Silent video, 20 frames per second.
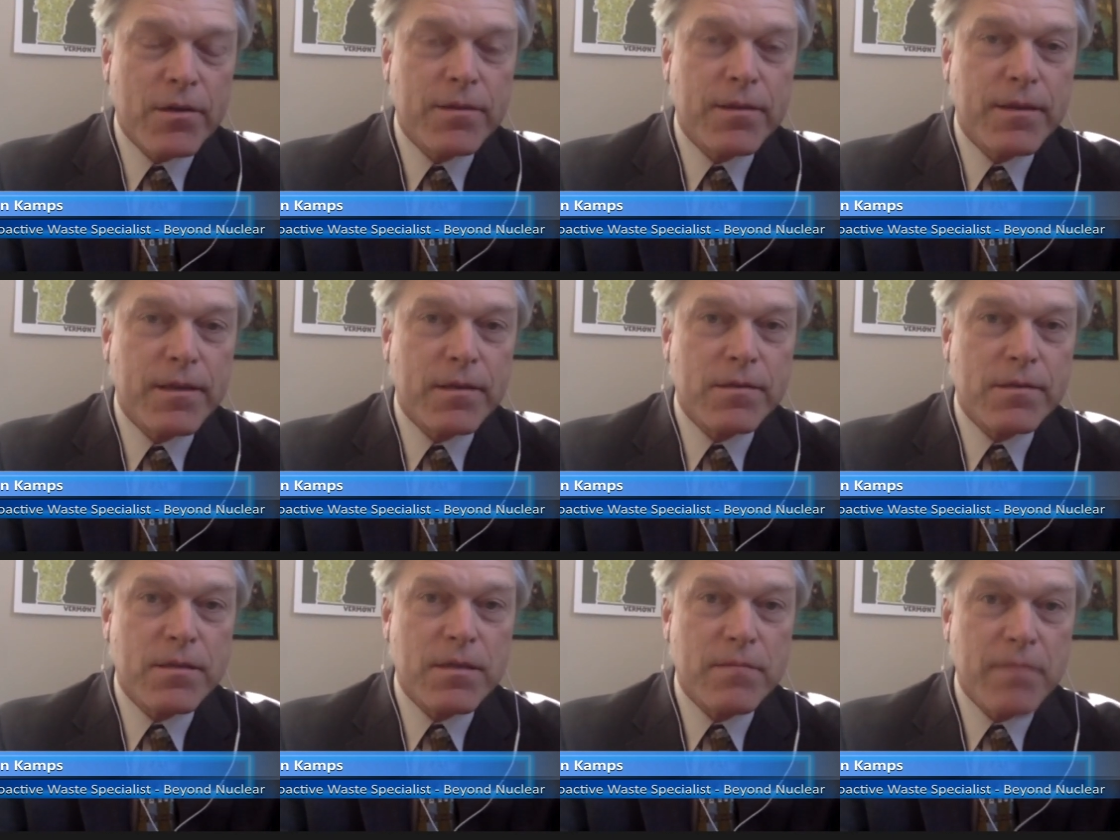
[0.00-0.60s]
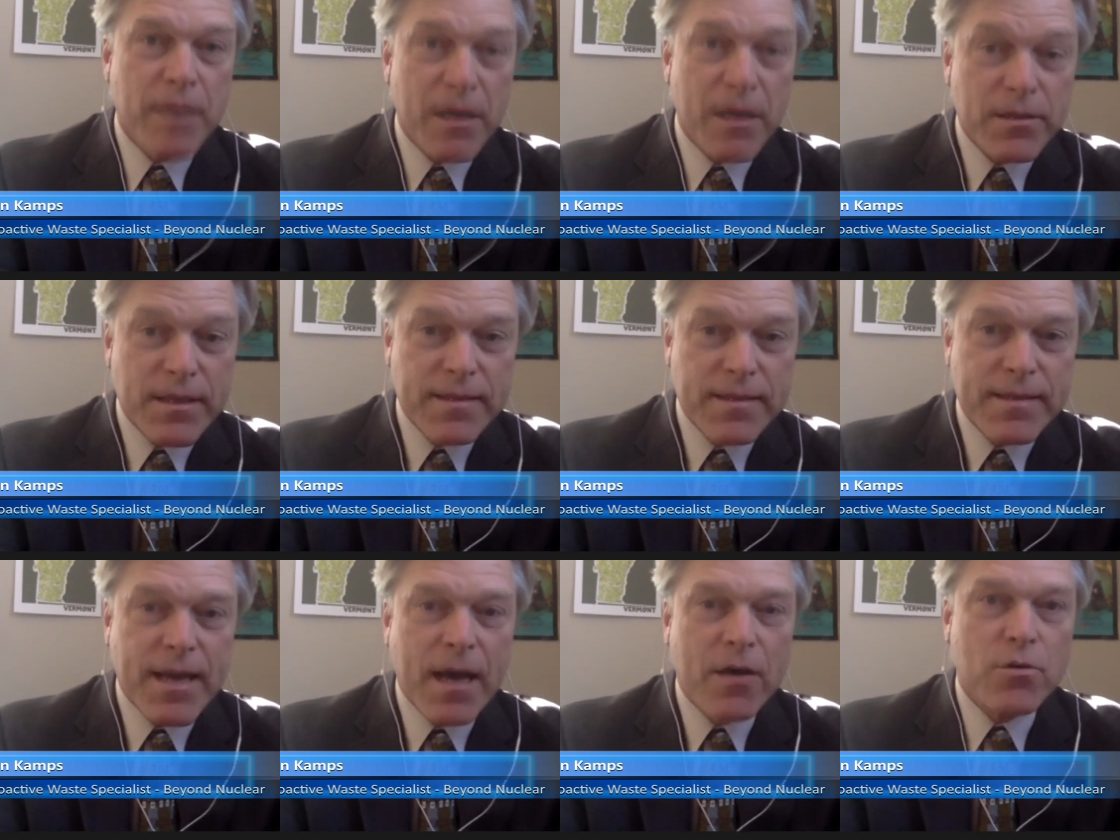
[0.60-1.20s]
There's the
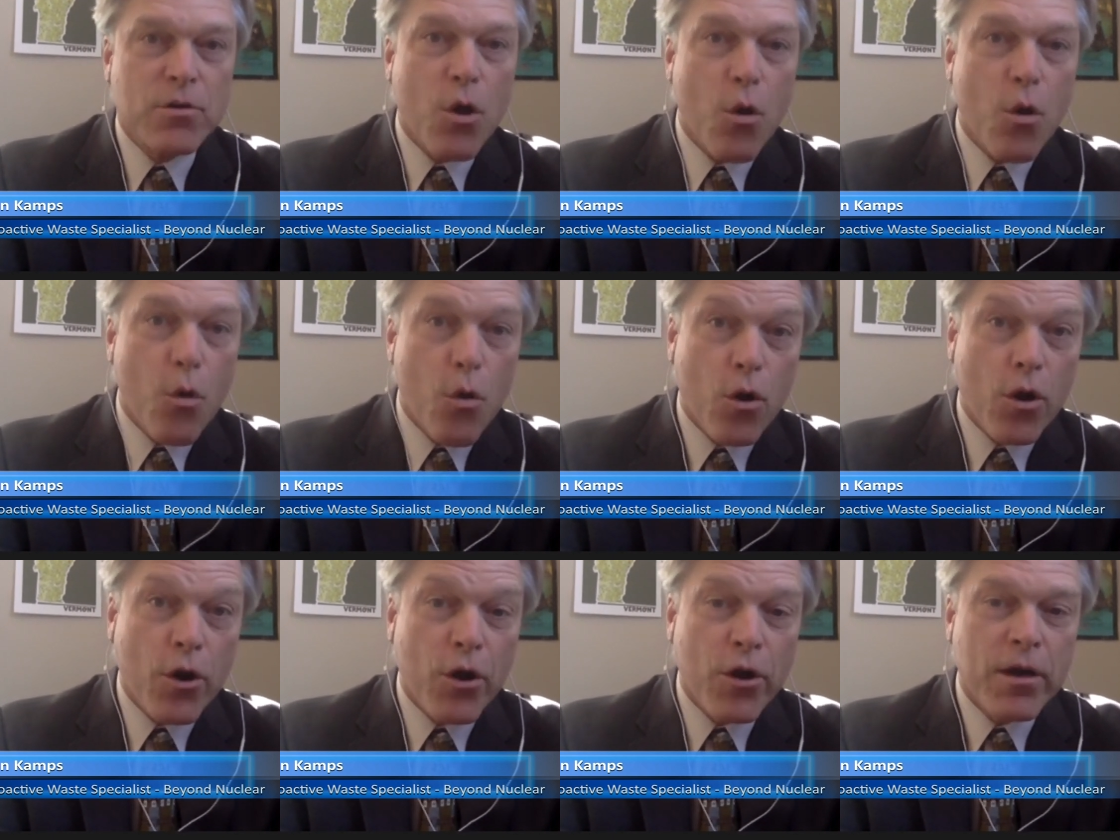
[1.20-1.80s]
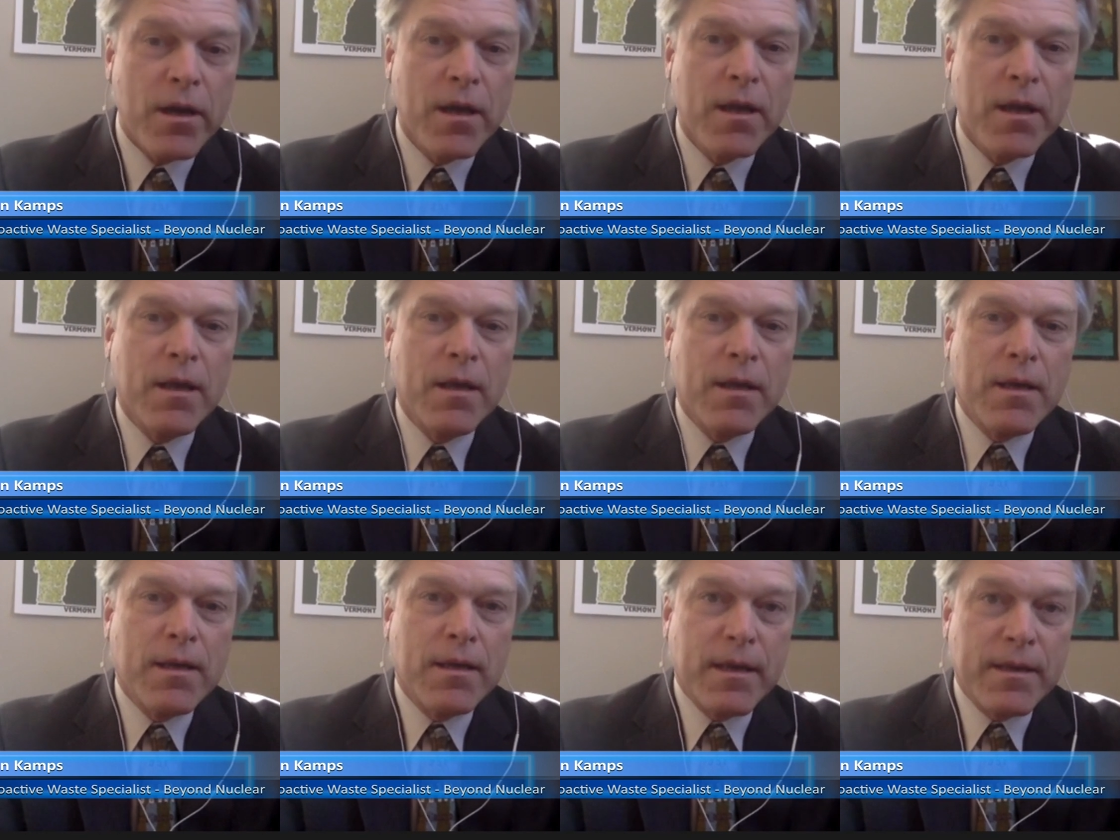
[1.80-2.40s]
melted-down core
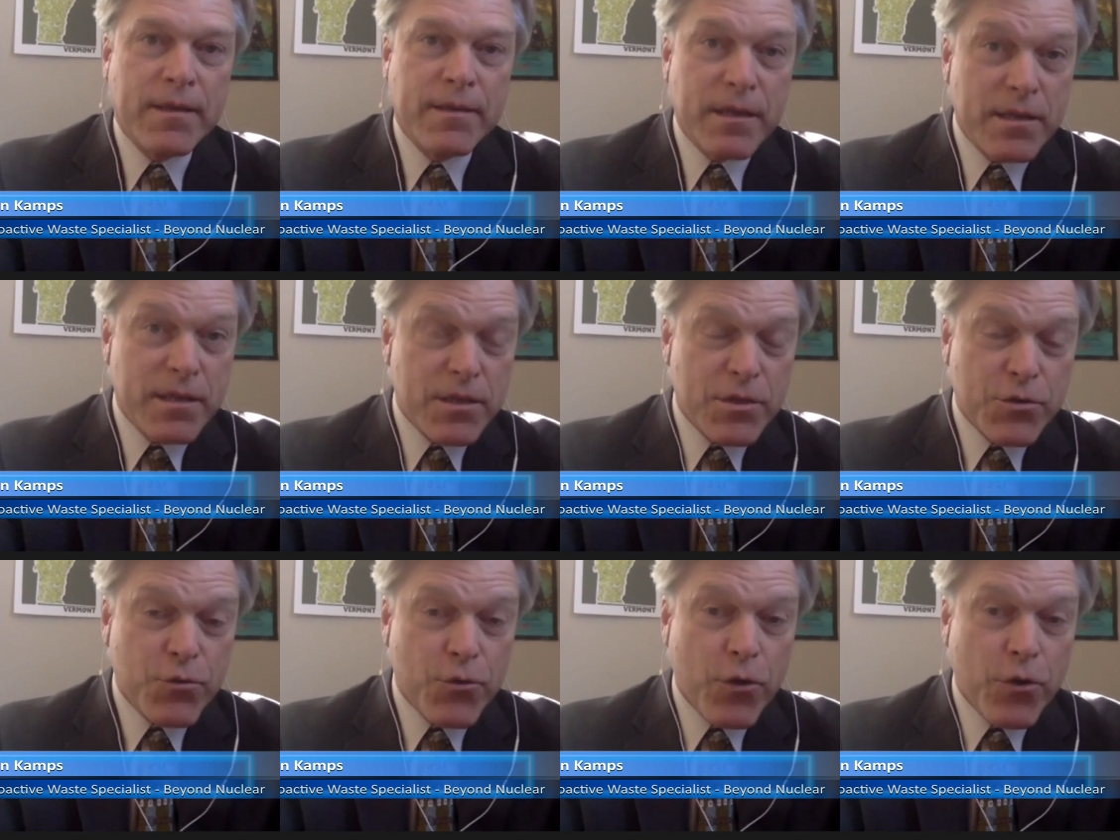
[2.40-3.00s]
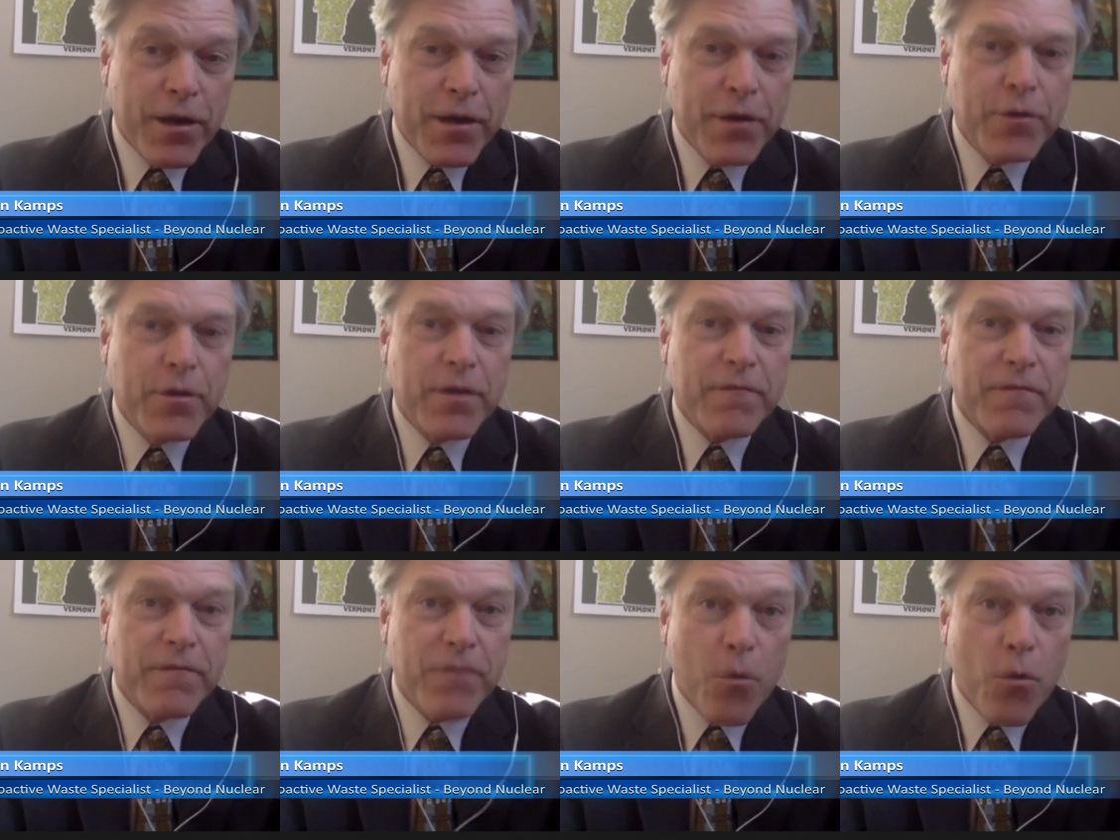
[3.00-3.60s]
in the destroyed
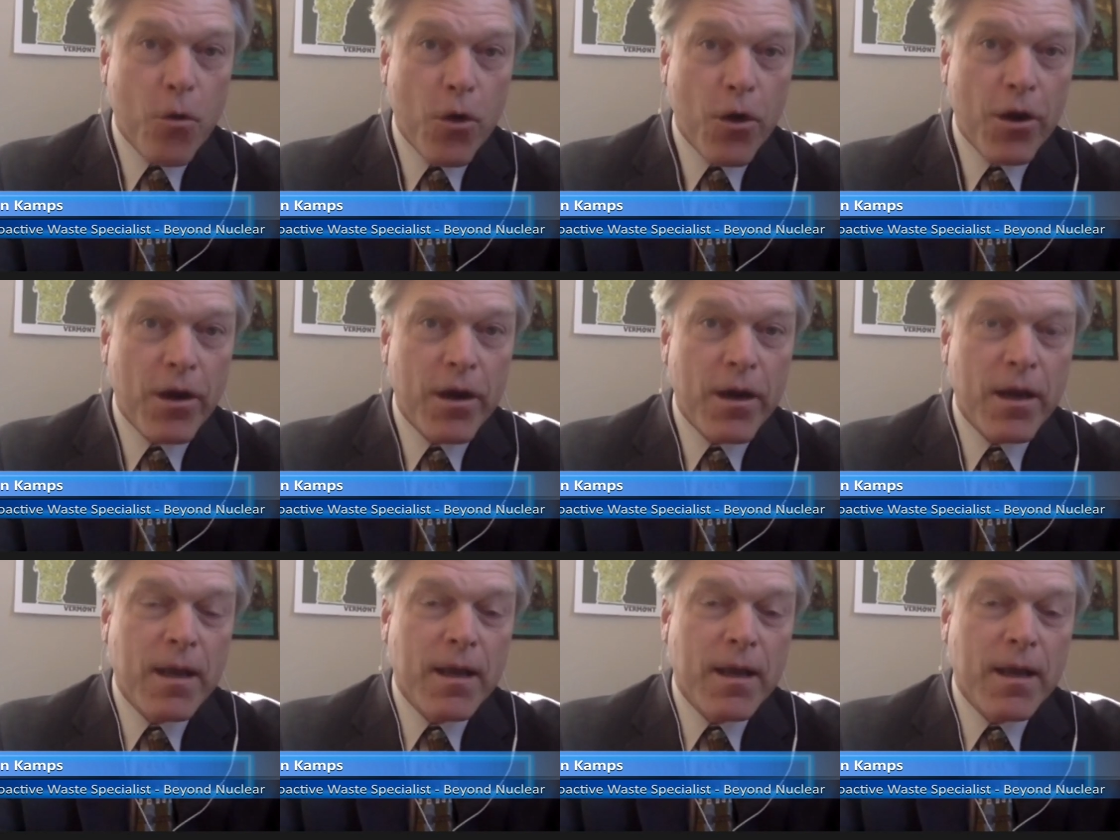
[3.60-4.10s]
Unit 4.